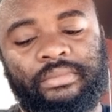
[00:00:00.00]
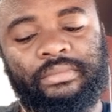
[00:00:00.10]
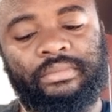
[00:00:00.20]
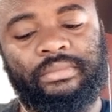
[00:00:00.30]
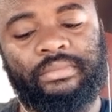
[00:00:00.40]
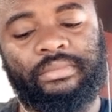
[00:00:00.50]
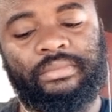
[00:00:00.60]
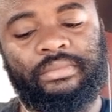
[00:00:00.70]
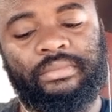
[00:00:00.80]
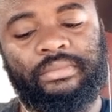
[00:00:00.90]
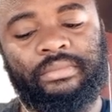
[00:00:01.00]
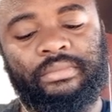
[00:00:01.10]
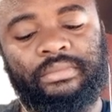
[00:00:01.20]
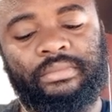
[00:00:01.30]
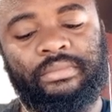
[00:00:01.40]

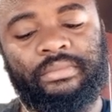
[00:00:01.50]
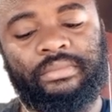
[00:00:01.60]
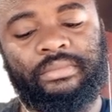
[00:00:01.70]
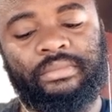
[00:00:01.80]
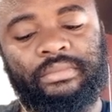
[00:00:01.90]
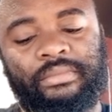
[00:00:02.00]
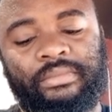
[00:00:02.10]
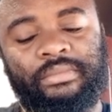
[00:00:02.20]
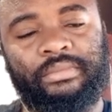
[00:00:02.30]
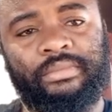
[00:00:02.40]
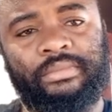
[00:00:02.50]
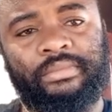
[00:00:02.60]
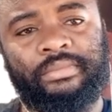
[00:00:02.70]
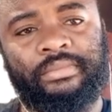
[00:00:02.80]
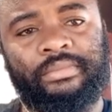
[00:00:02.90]

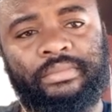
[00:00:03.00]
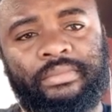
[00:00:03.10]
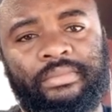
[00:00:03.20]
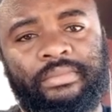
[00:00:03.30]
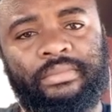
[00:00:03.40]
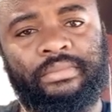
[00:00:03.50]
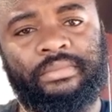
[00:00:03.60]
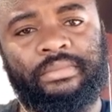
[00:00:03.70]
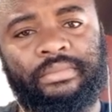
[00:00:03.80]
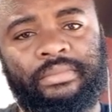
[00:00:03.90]
This person isn't speaking.